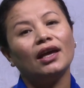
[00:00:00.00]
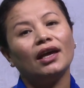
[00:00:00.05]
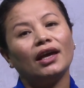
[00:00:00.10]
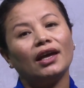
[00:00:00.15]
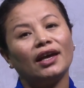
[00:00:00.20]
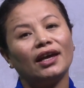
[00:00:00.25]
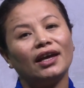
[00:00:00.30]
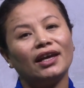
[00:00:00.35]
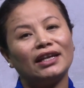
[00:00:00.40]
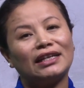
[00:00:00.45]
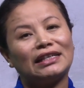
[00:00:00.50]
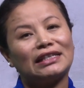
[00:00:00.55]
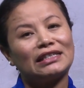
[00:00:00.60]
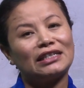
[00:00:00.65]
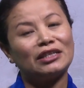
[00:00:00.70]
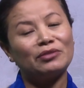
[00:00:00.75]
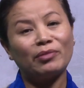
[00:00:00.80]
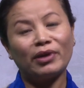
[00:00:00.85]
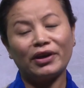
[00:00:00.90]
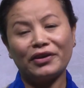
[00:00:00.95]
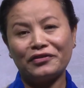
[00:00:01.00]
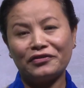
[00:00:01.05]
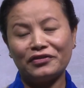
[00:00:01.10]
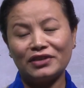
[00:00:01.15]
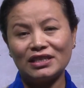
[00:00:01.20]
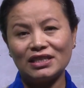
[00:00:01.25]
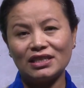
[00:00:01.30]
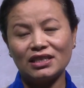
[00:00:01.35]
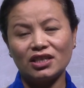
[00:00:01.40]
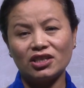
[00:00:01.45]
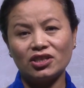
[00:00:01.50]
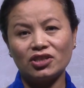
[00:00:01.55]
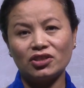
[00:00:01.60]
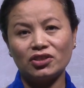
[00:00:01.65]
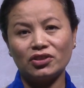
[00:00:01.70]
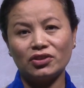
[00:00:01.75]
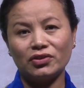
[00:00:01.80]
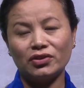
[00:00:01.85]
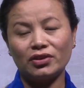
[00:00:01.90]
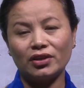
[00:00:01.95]
and in my first
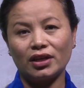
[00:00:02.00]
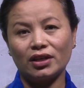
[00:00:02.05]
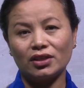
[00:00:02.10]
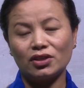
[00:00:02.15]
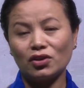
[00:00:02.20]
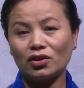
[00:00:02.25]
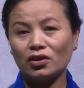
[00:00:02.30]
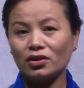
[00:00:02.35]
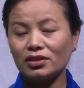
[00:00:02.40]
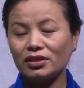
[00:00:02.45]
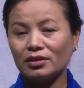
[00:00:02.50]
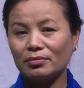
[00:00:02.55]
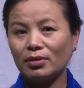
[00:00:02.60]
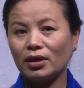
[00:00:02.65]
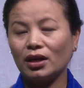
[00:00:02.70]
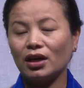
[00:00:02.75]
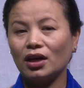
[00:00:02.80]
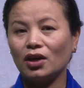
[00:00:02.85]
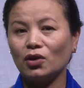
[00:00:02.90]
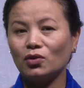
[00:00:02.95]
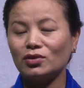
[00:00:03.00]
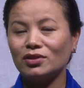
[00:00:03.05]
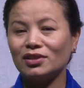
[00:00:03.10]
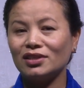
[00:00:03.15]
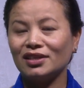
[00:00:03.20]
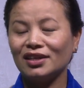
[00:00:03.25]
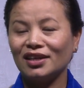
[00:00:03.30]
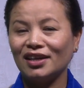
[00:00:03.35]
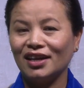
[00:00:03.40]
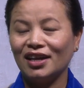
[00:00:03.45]
session I talked about